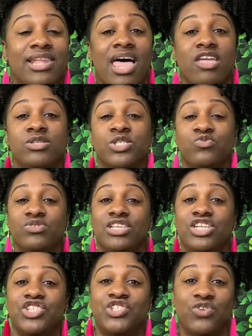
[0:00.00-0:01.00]
allow you to
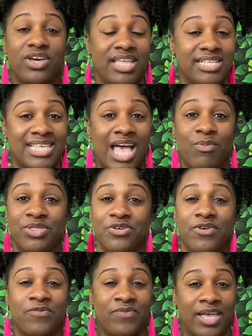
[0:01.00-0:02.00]
really enjoy that time with
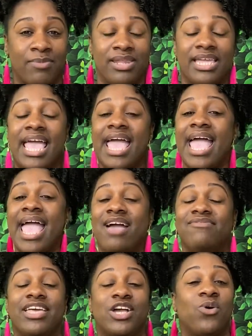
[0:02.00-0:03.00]
your family,
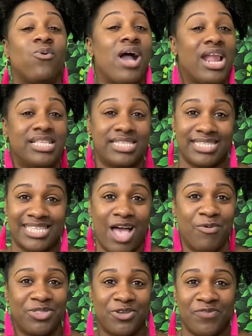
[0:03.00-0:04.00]
have that quality
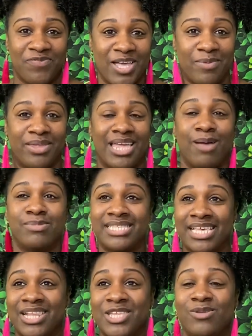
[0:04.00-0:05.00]
time with your family. I'm
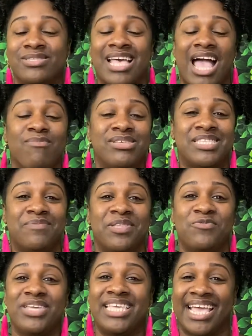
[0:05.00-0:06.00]
telling you, time is
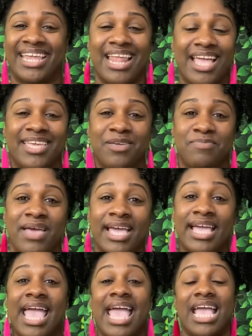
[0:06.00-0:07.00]
something we cannot get
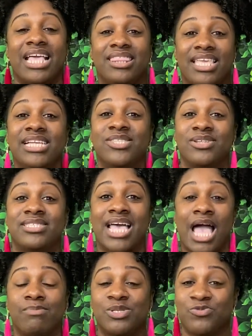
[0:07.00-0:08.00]
back, and these are the
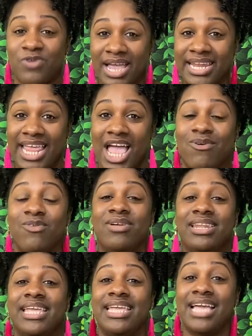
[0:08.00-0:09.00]
times right now when
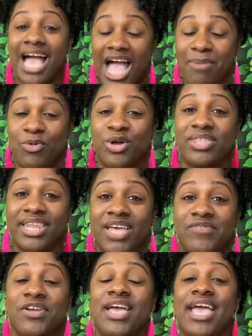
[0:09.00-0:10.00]
we need God more than
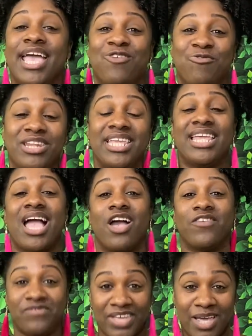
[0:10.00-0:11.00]
ever, and we need
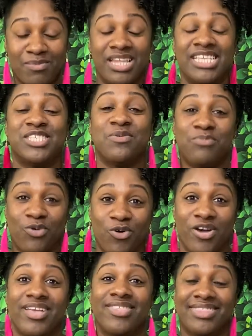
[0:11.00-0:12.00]
our families
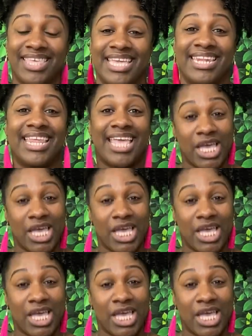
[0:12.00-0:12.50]
more than